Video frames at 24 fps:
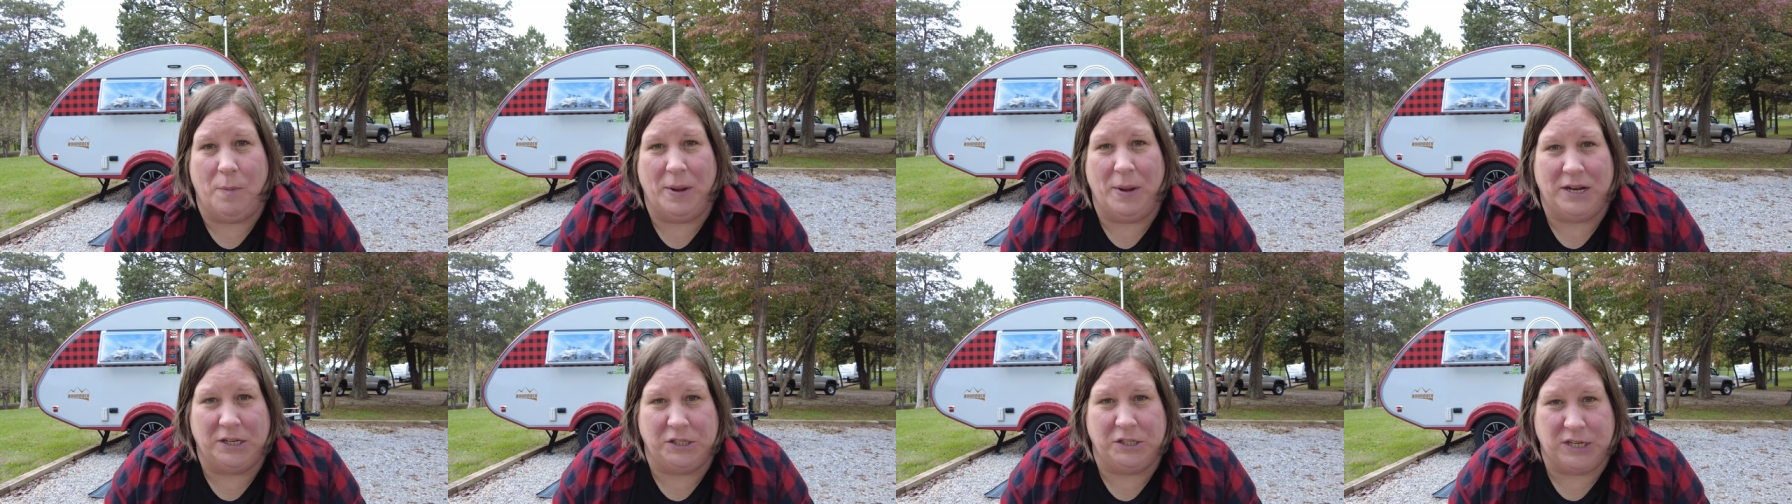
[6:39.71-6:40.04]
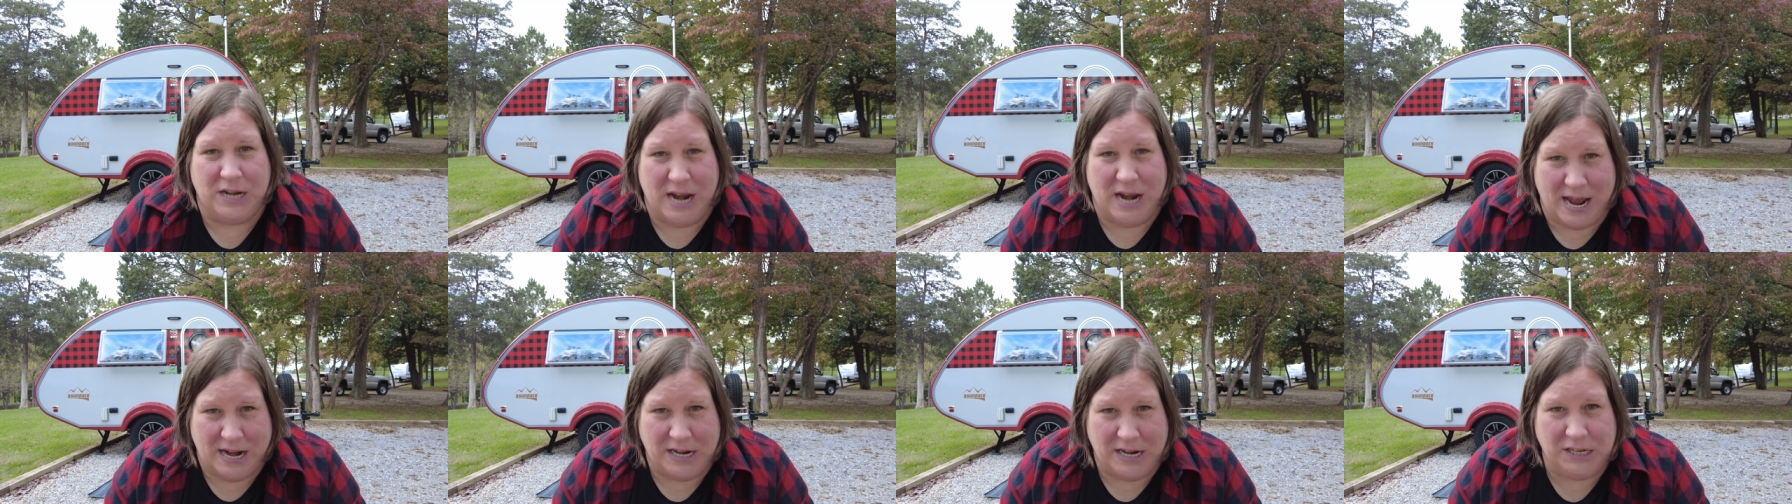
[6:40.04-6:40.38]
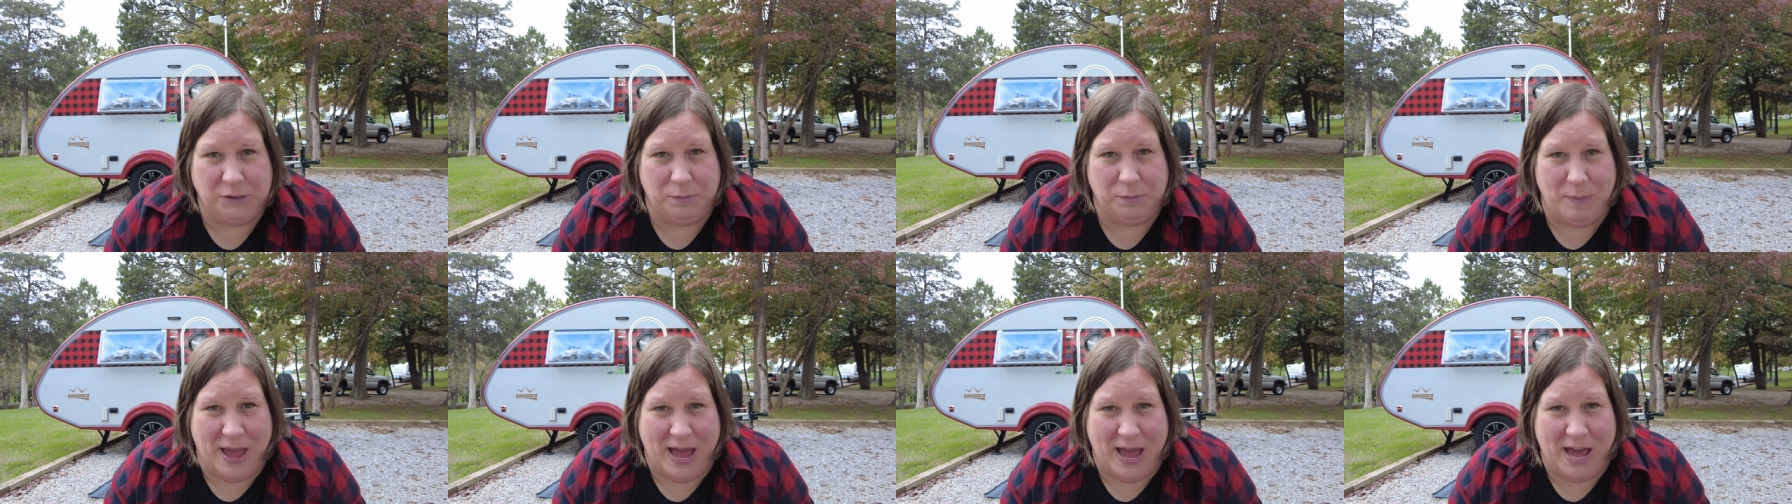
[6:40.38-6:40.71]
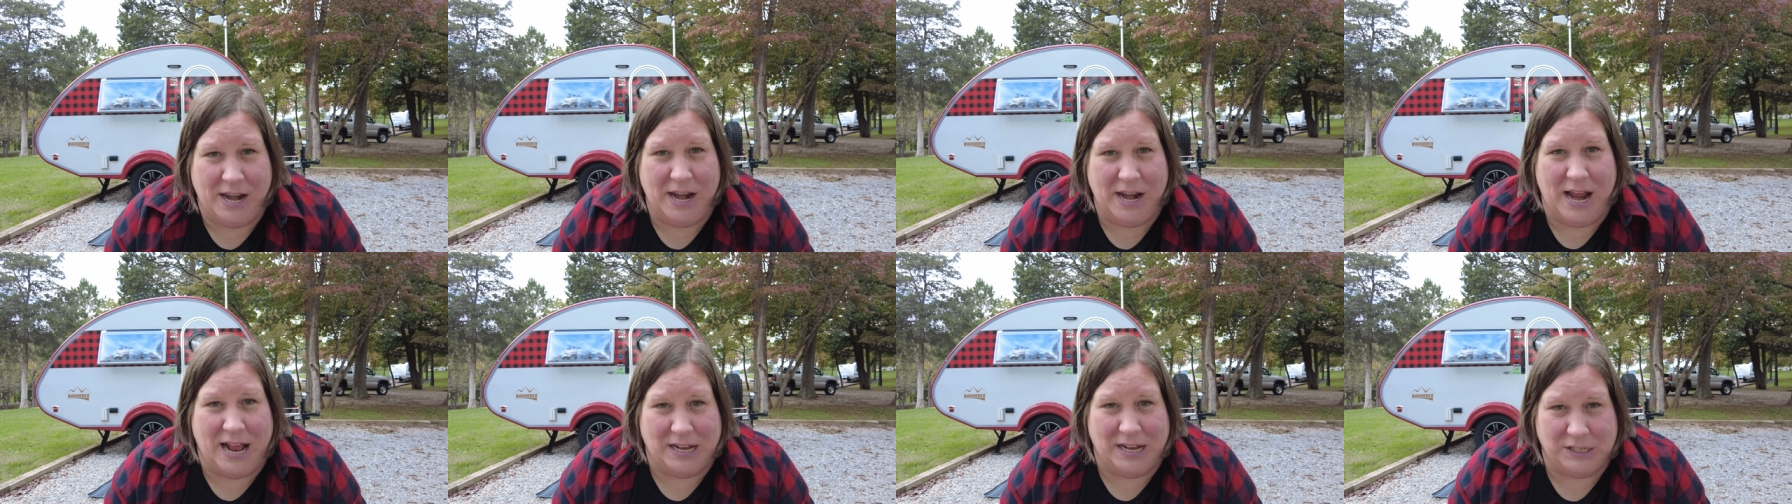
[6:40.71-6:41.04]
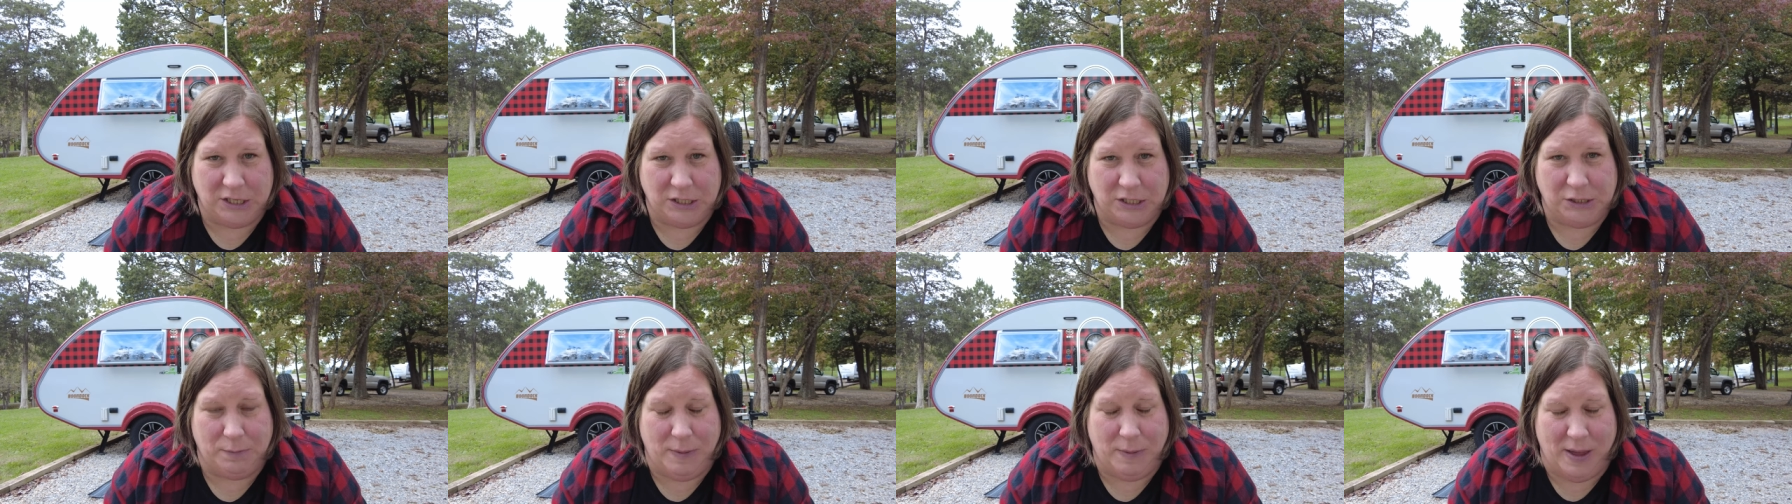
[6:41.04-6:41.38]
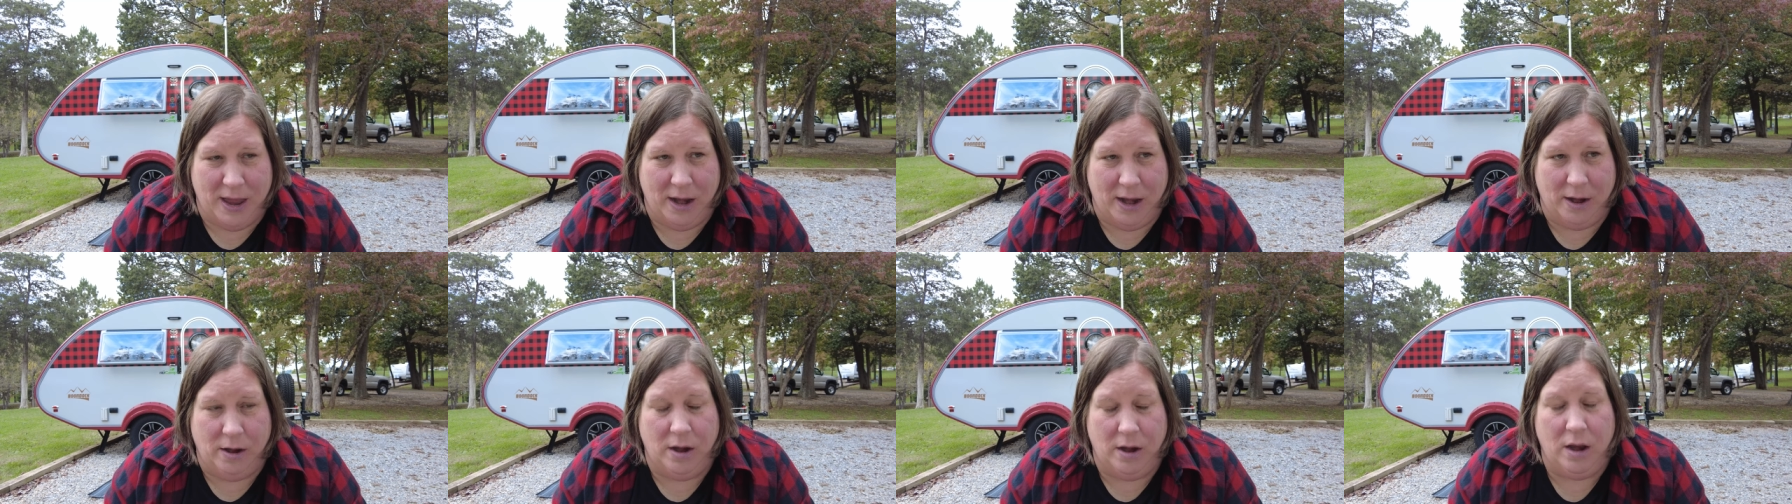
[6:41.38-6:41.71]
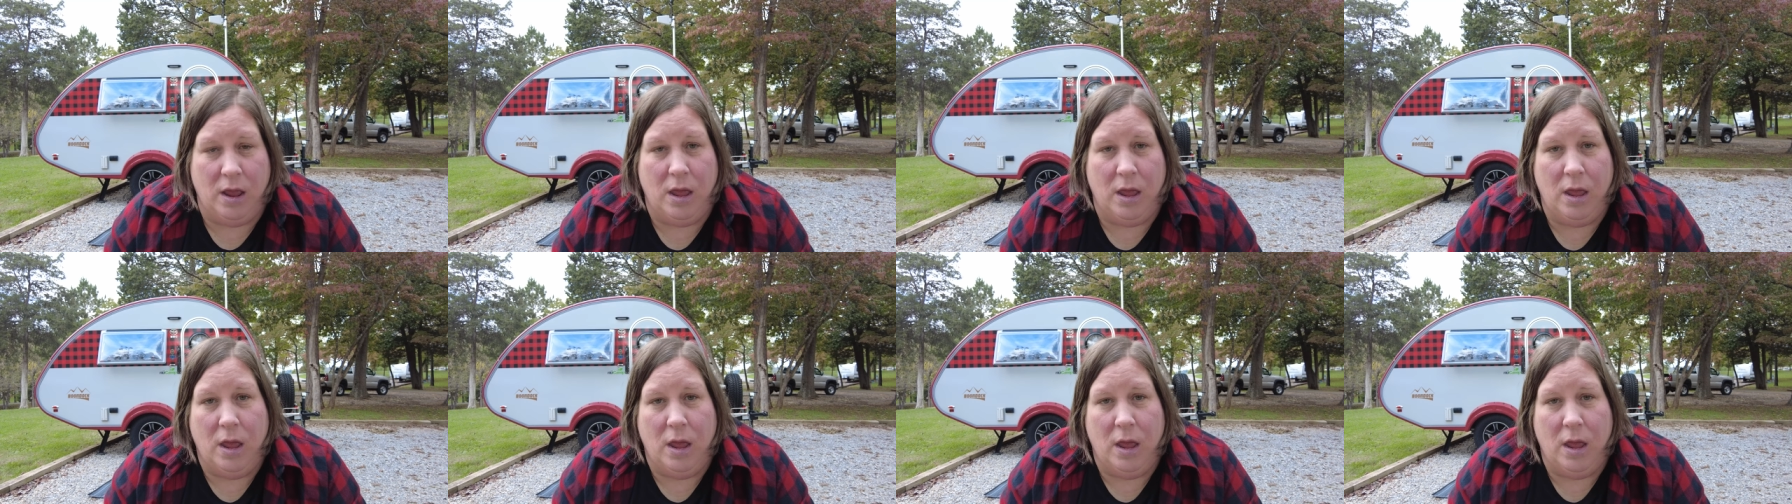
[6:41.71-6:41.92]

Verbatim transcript: but it's not as bad as it's been.